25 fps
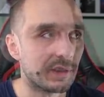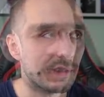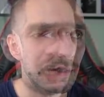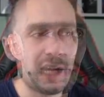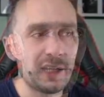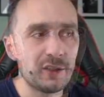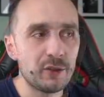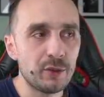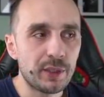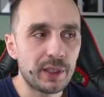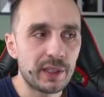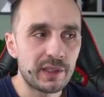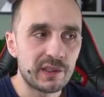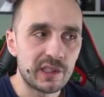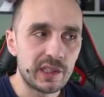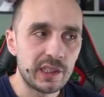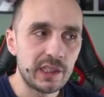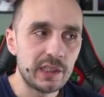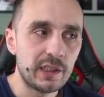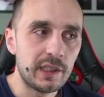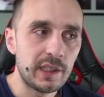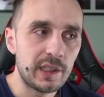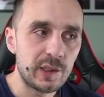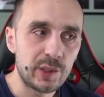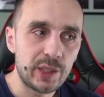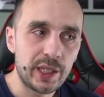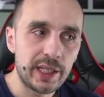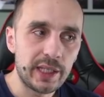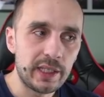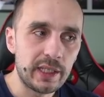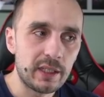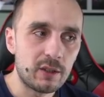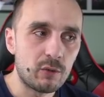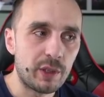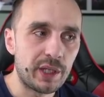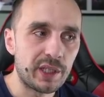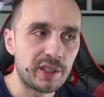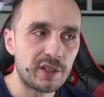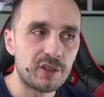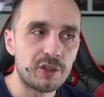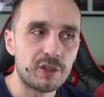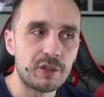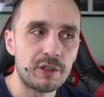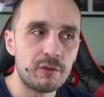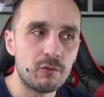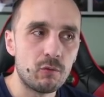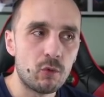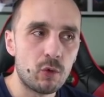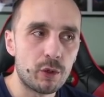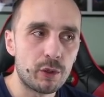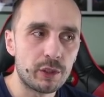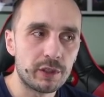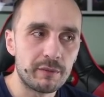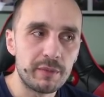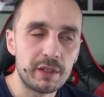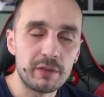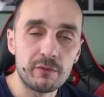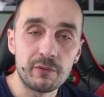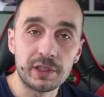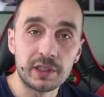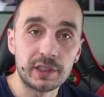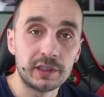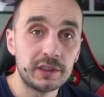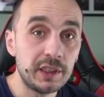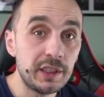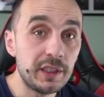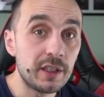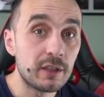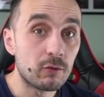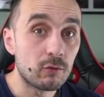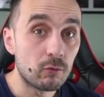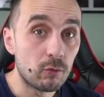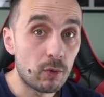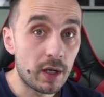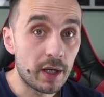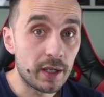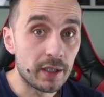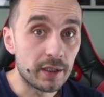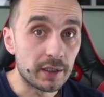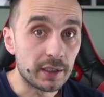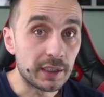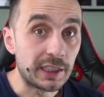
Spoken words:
As you can see, these daily quests reward me with tier 1